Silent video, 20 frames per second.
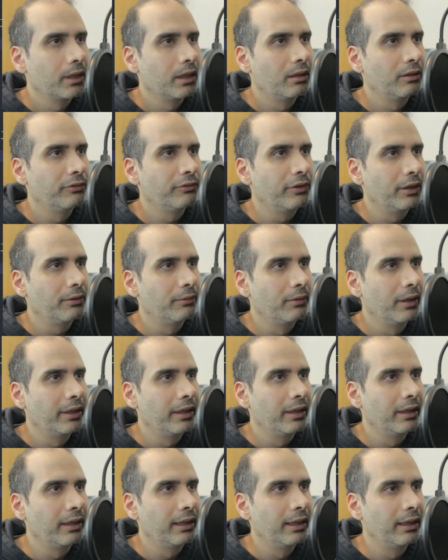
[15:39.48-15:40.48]
And if I run
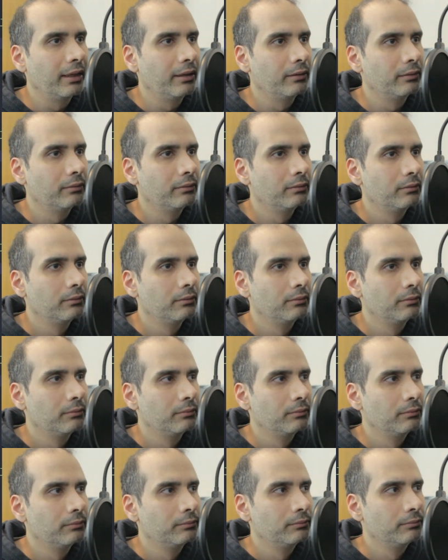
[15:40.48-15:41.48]
it again,
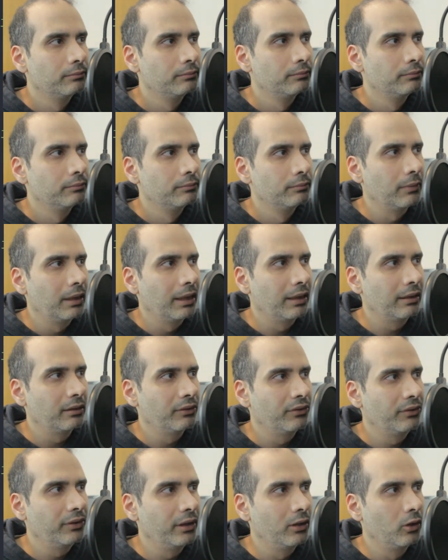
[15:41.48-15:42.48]
I
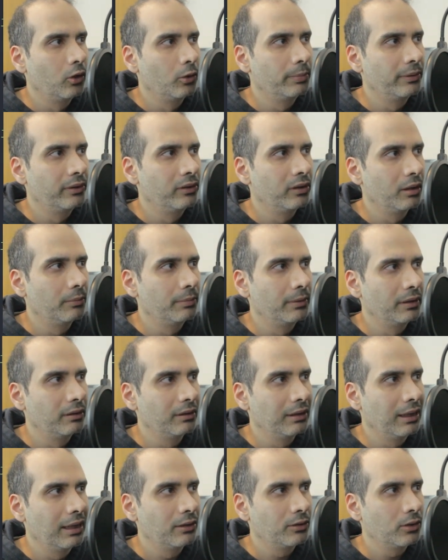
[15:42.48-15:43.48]
can see it opens up in
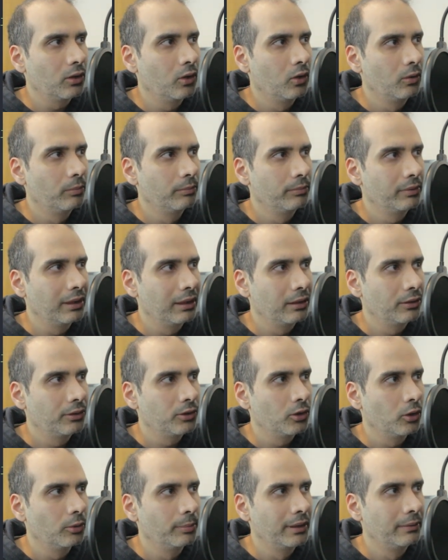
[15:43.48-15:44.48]

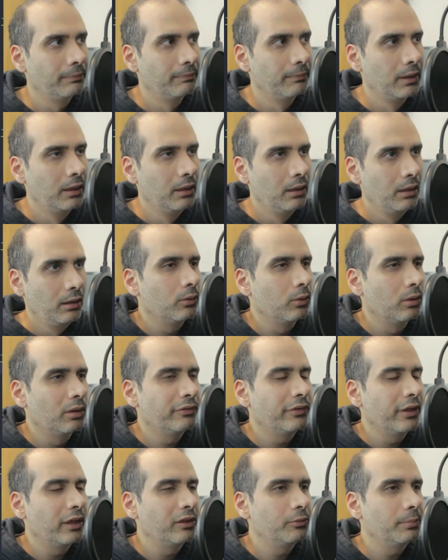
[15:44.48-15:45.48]
/home/Jobin. Or
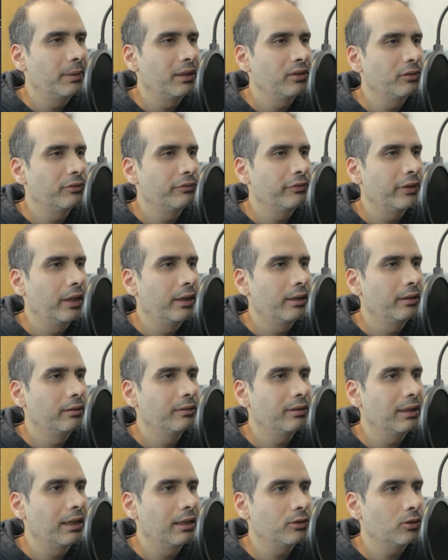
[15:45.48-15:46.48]
if I specify
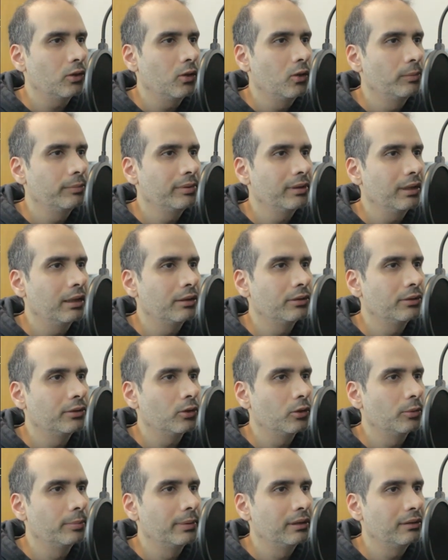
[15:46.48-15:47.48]

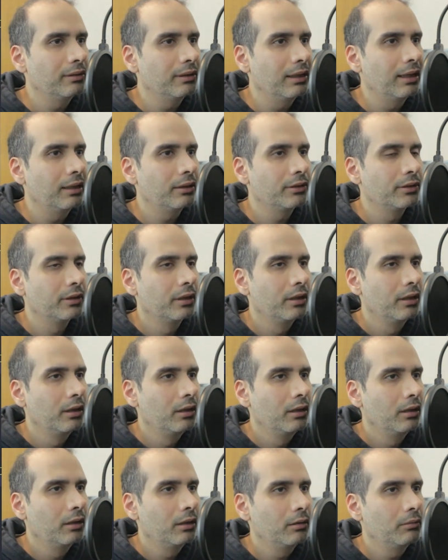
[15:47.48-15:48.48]

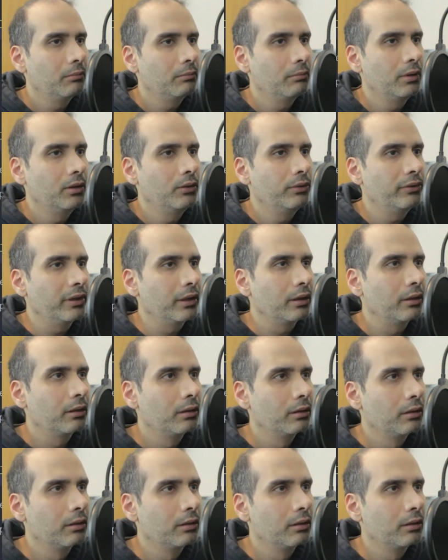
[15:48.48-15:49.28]
/home/Jobin/music,